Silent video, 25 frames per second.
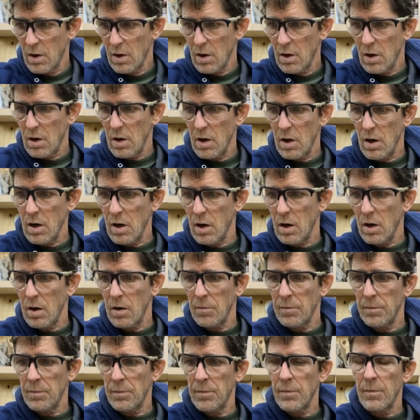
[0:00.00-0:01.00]

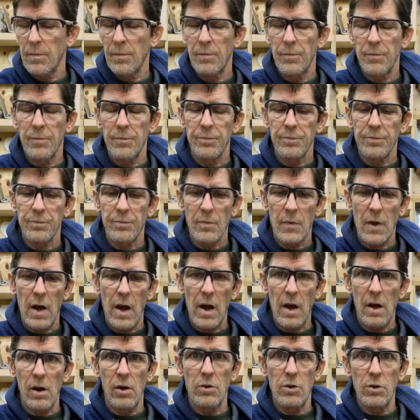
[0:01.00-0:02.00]
Hal
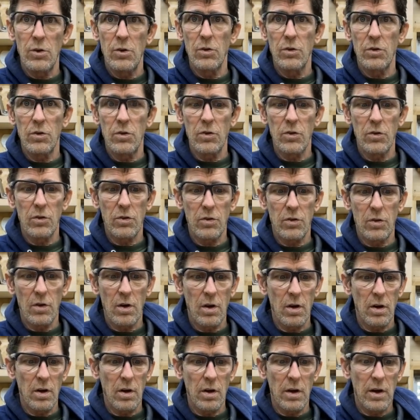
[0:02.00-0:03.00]
uses,
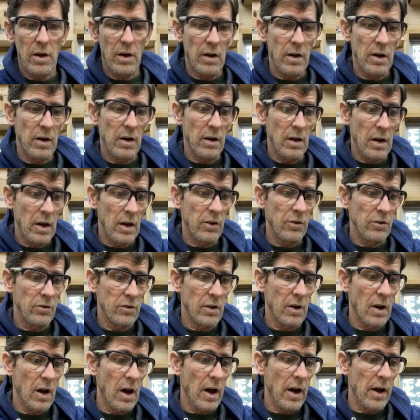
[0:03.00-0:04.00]
and as
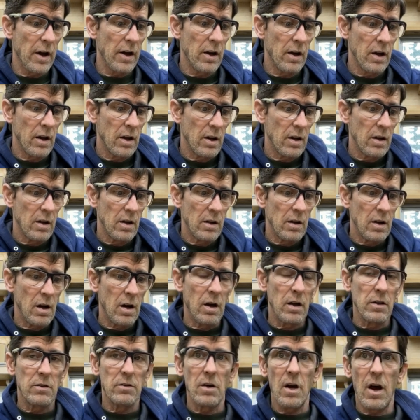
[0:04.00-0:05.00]
did I,
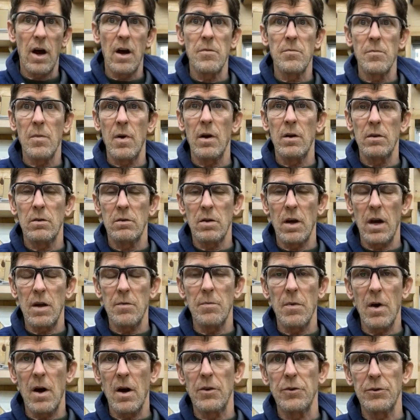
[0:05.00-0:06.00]
Tight
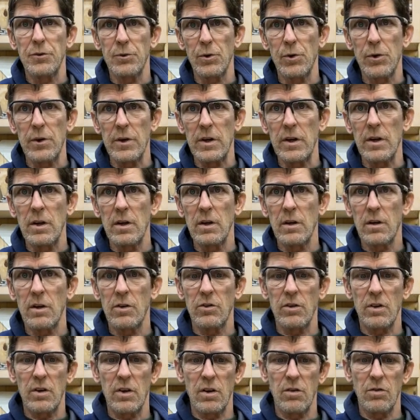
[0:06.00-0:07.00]
Bond 3 because
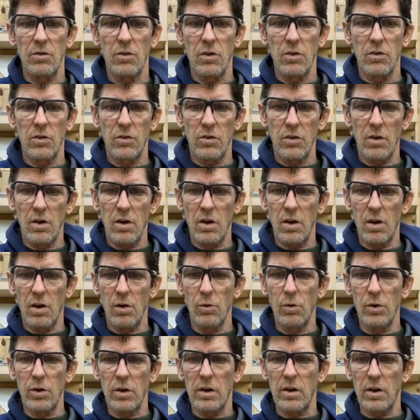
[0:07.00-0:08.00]
it gives us a
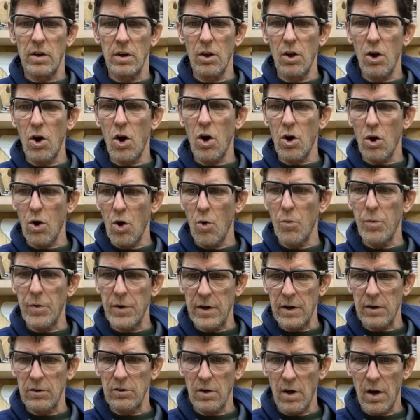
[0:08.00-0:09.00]
really long
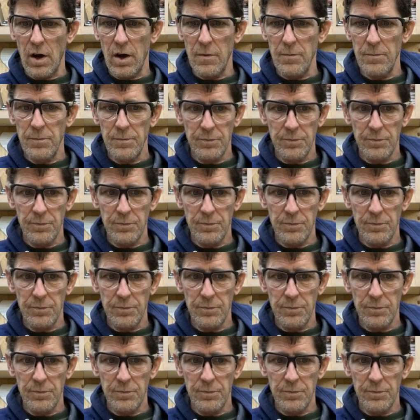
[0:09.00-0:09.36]
opening time,